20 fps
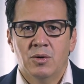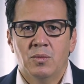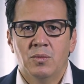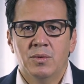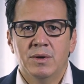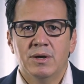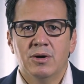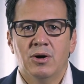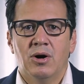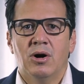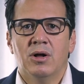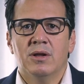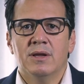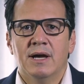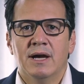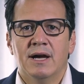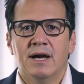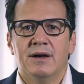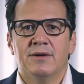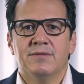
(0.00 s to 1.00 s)
We all
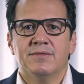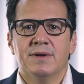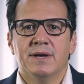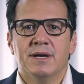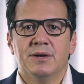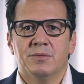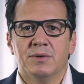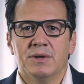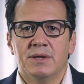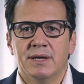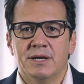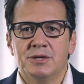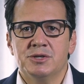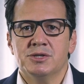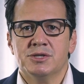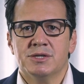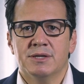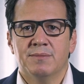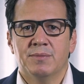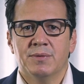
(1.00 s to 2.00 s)
have a
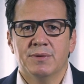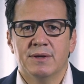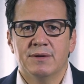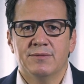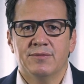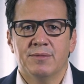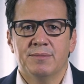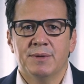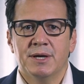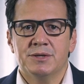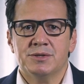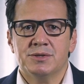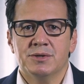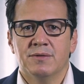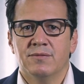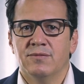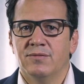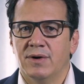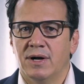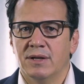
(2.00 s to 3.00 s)
relationship with
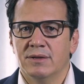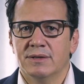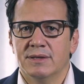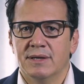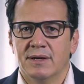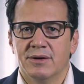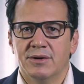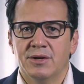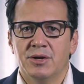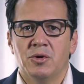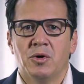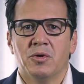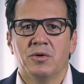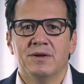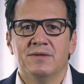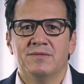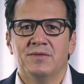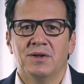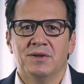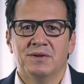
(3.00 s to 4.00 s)
information, voluntary or
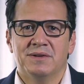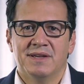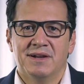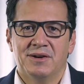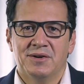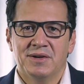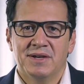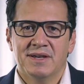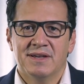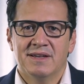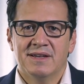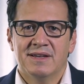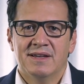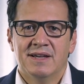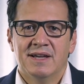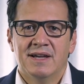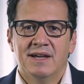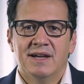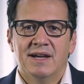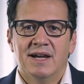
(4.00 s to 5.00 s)
involuntary.
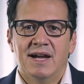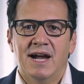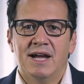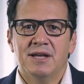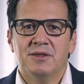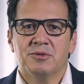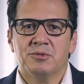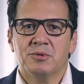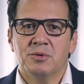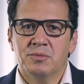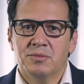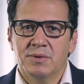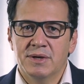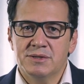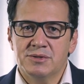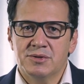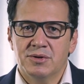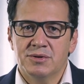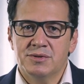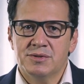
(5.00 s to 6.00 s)
And through
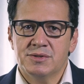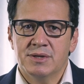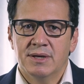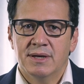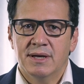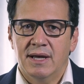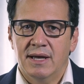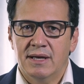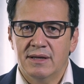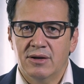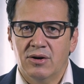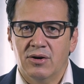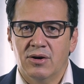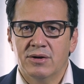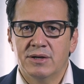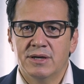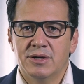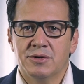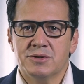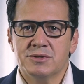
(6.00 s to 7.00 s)
research and
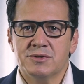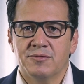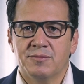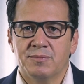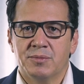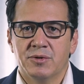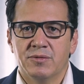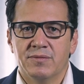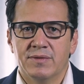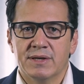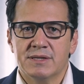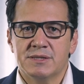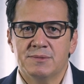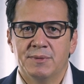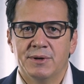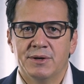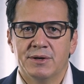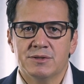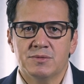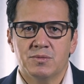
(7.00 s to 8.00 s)
our years of proven
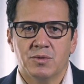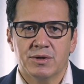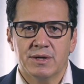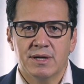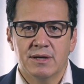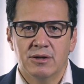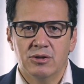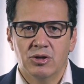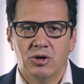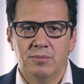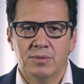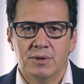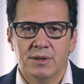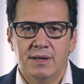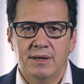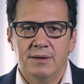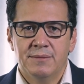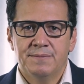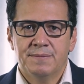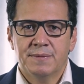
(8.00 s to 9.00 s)
experience working
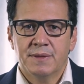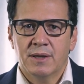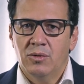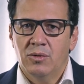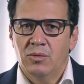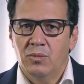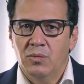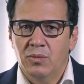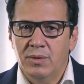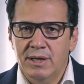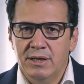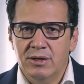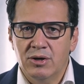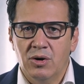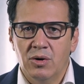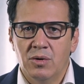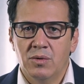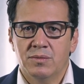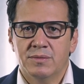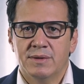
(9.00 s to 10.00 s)
globally, we
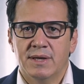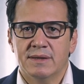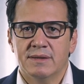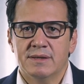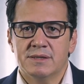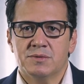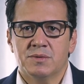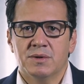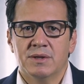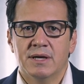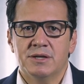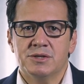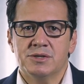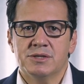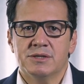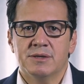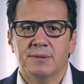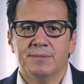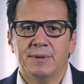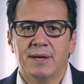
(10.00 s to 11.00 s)
know that this
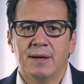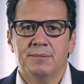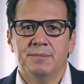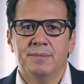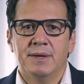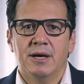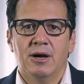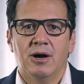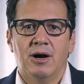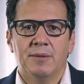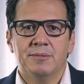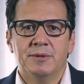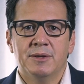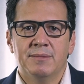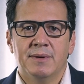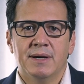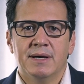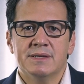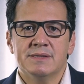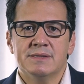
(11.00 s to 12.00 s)
relationship can be
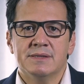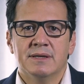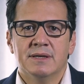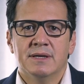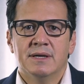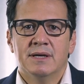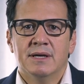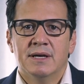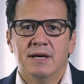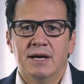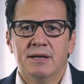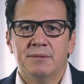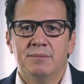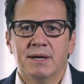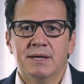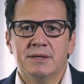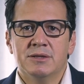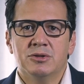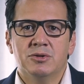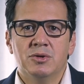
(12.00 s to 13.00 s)
optimized, and
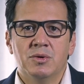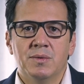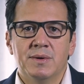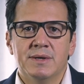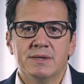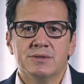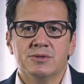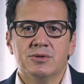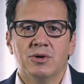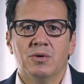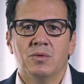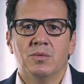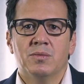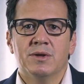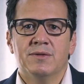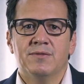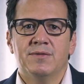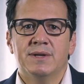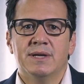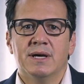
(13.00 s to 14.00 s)
by doing so
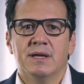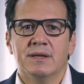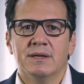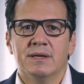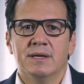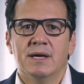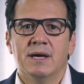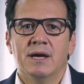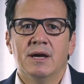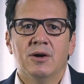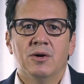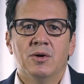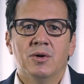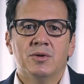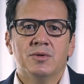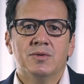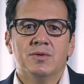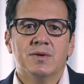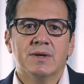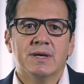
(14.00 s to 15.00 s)
with fidelity,
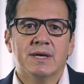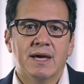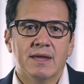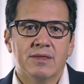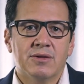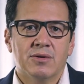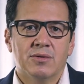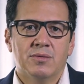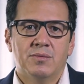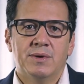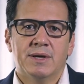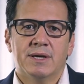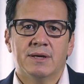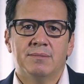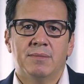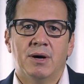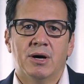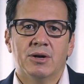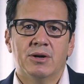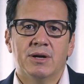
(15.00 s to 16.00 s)
together we can
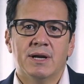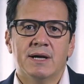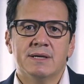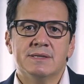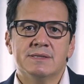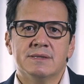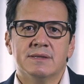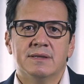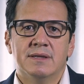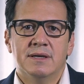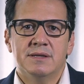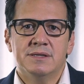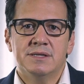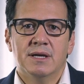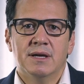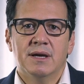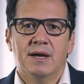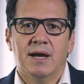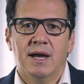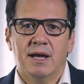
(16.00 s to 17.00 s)
modernize
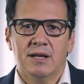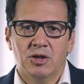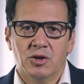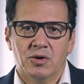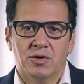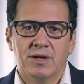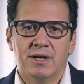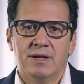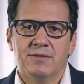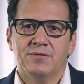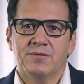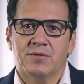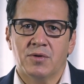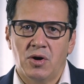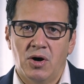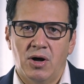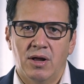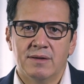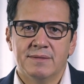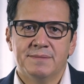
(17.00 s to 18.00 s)
teaching and learning
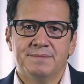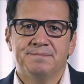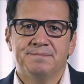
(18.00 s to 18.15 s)
for all.